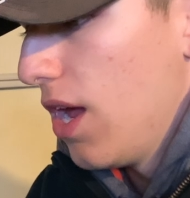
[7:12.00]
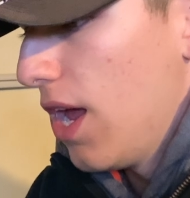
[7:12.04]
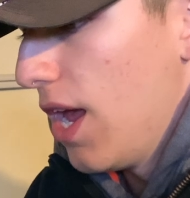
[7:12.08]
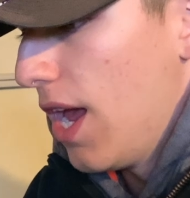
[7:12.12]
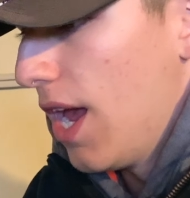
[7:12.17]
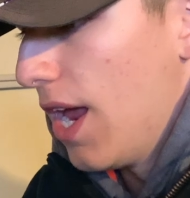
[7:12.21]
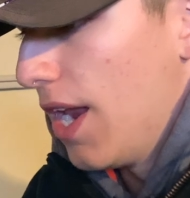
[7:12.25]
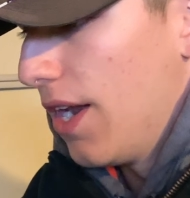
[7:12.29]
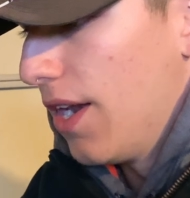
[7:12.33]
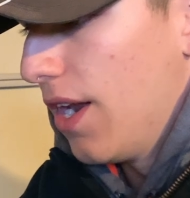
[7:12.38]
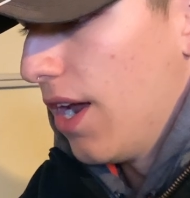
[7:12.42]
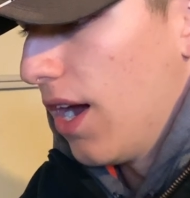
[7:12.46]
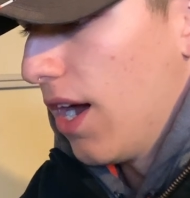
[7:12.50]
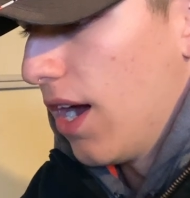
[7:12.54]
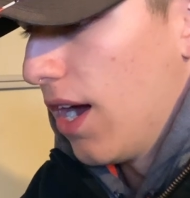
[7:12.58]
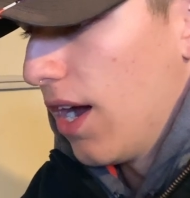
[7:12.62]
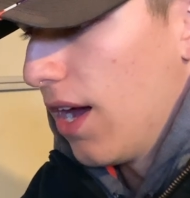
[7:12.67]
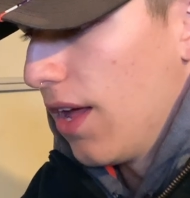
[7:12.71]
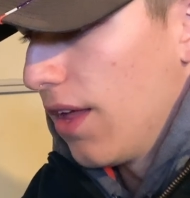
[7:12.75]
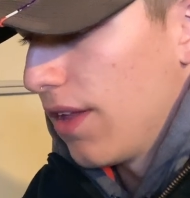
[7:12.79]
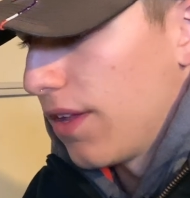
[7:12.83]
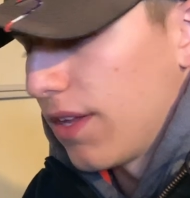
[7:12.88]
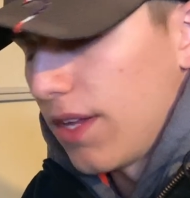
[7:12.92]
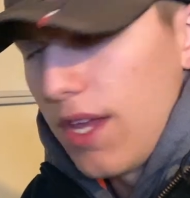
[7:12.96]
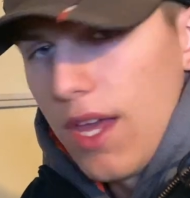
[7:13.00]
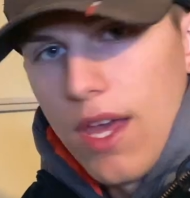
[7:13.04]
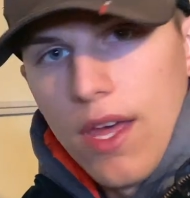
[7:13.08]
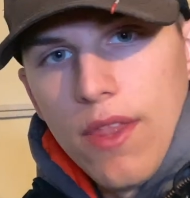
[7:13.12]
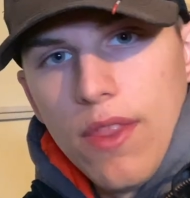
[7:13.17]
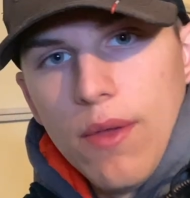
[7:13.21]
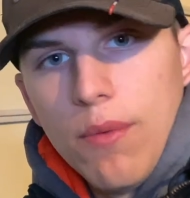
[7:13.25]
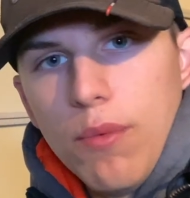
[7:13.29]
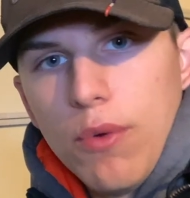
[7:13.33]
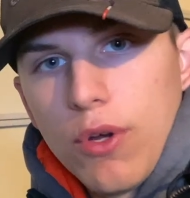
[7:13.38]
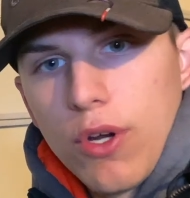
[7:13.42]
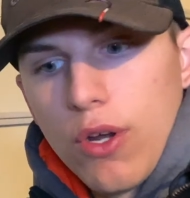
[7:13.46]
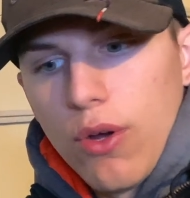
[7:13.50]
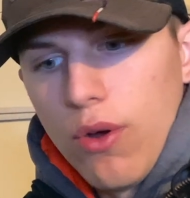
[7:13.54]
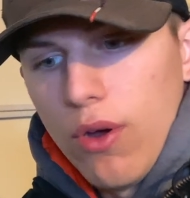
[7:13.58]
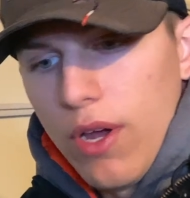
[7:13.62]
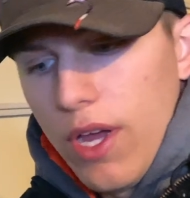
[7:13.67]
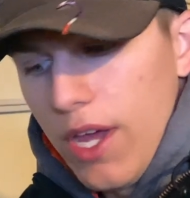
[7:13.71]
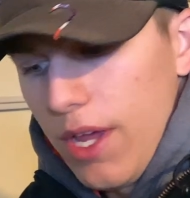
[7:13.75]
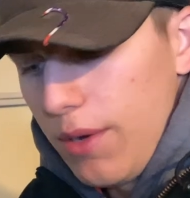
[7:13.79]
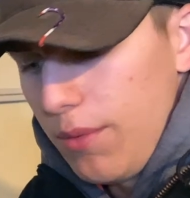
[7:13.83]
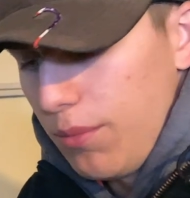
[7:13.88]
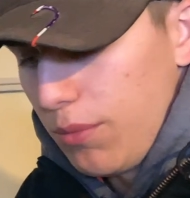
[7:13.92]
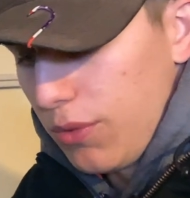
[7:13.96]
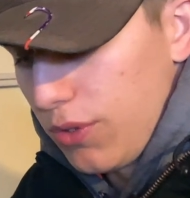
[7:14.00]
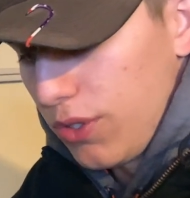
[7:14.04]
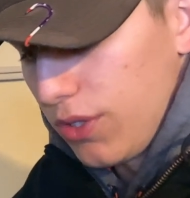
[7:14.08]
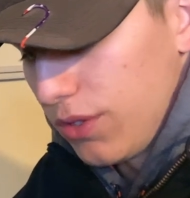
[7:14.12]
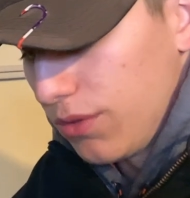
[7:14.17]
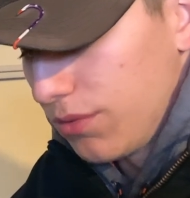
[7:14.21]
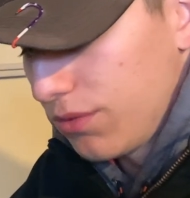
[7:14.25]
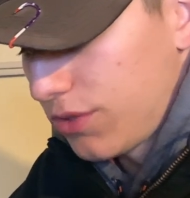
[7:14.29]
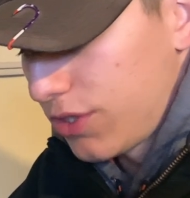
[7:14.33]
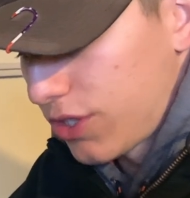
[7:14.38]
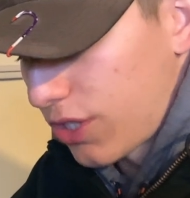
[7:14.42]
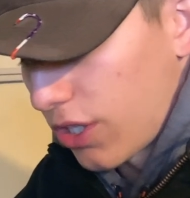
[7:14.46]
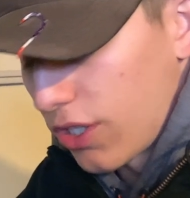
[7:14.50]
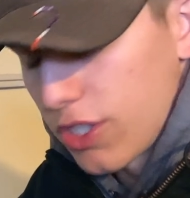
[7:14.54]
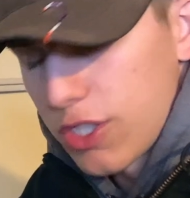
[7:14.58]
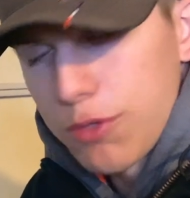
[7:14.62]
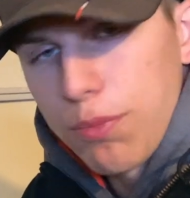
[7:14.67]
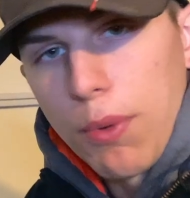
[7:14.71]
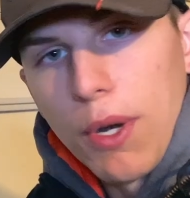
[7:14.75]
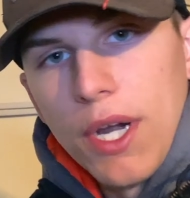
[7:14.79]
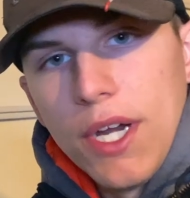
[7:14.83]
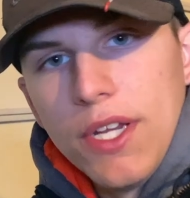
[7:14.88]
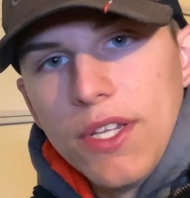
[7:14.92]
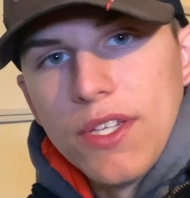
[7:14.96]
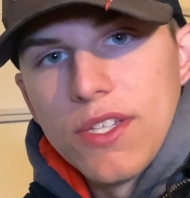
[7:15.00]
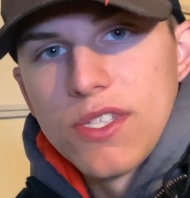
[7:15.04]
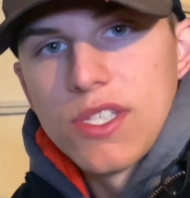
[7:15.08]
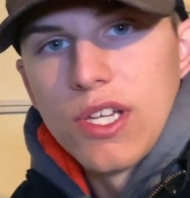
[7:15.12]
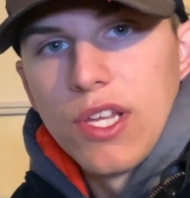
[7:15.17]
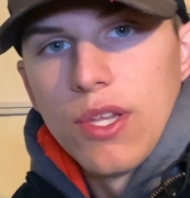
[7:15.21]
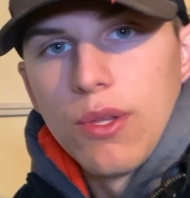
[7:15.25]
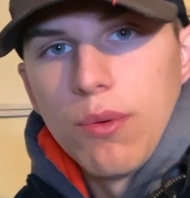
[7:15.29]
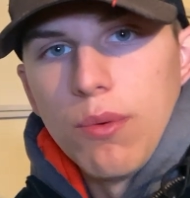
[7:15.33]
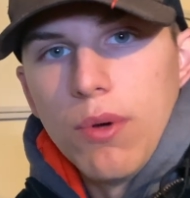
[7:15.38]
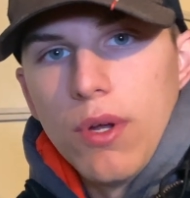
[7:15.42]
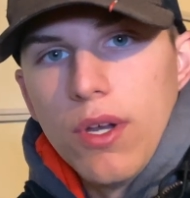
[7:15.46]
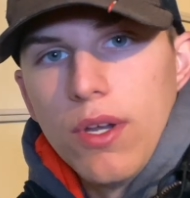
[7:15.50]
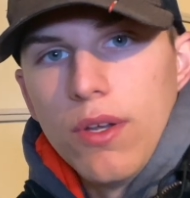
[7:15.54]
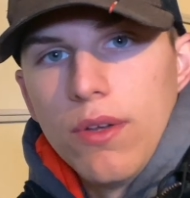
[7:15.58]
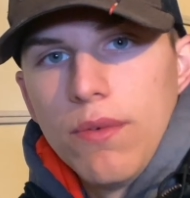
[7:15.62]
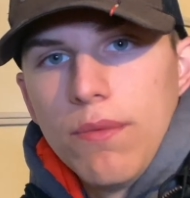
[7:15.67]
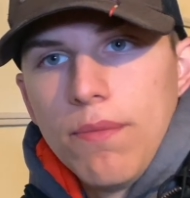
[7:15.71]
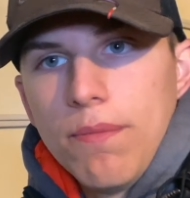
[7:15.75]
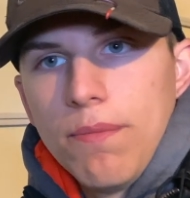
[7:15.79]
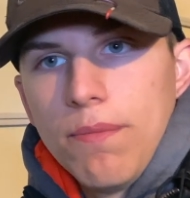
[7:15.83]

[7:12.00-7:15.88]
and yeah, then we'll go ahead and we'll start spraying this other one.